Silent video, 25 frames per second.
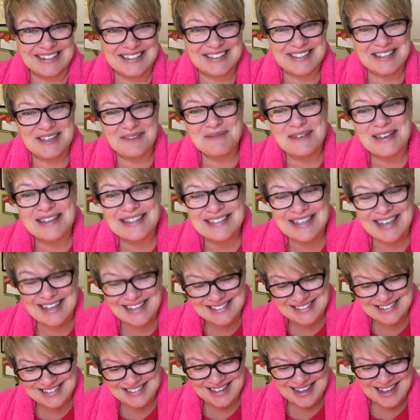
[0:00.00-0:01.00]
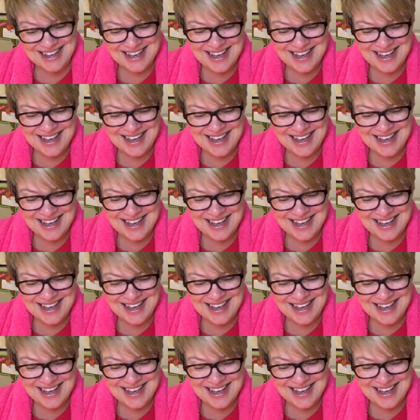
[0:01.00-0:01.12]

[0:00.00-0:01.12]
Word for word: Does that make sense?